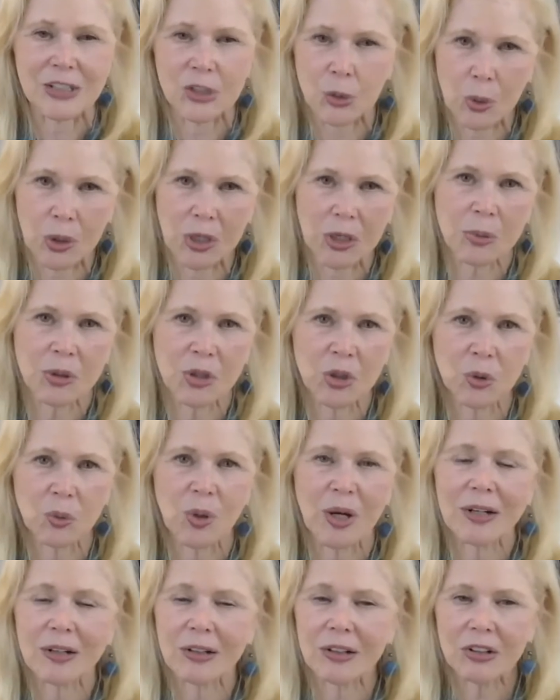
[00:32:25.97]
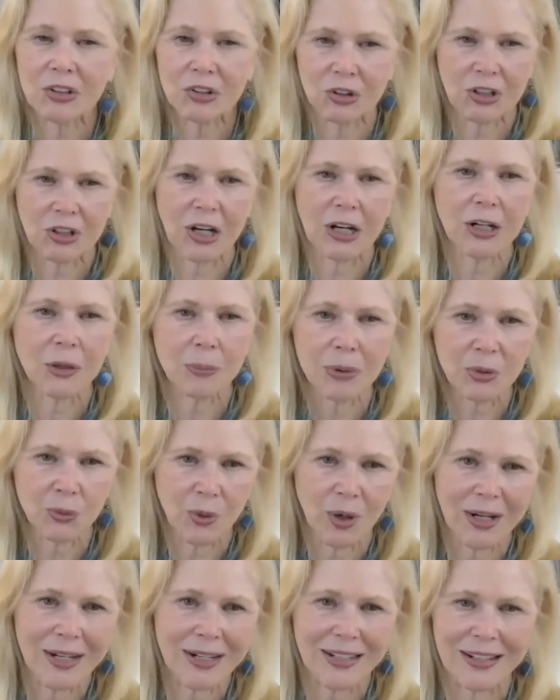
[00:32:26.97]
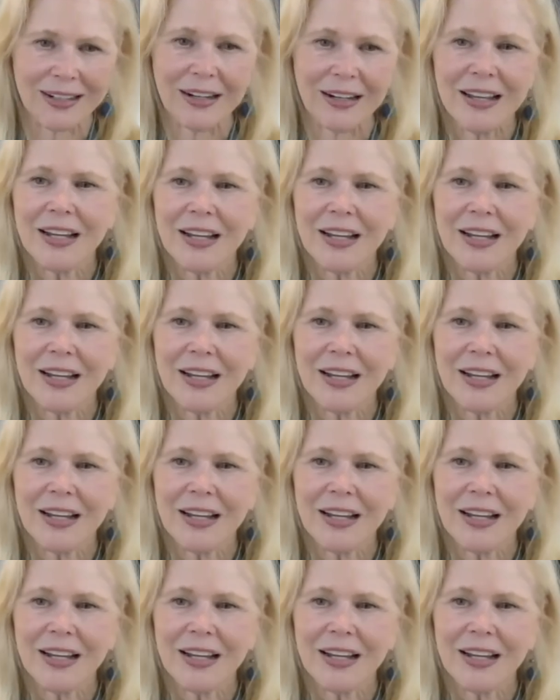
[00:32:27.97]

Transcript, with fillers: You want to be a writer, you've got to be writing.